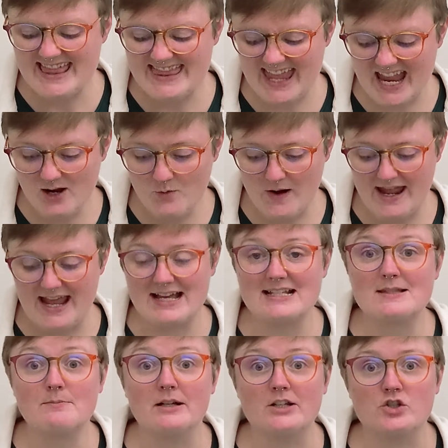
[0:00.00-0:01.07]
They weigh
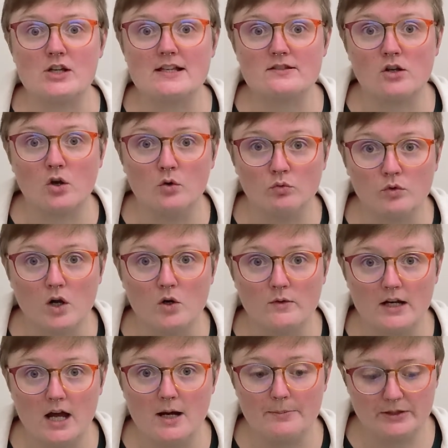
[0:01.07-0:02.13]
as much as a
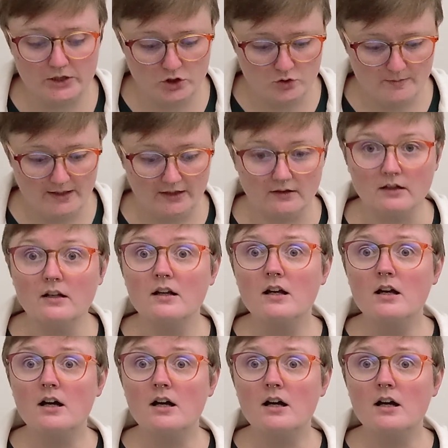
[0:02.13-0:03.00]
grown-up human.